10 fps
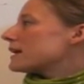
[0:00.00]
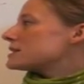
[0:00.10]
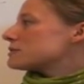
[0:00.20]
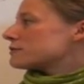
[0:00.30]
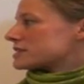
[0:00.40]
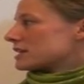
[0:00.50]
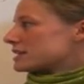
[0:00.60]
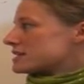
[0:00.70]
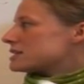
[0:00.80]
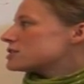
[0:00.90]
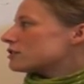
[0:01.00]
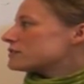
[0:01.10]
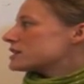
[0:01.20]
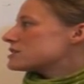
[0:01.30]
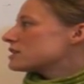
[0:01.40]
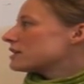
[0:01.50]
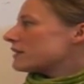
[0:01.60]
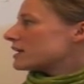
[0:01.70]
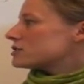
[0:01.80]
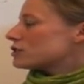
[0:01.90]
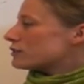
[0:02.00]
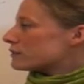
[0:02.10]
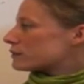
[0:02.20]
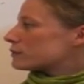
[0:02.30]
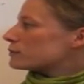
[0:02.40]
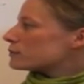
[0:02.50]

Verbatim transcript: as a facilitator of such an event of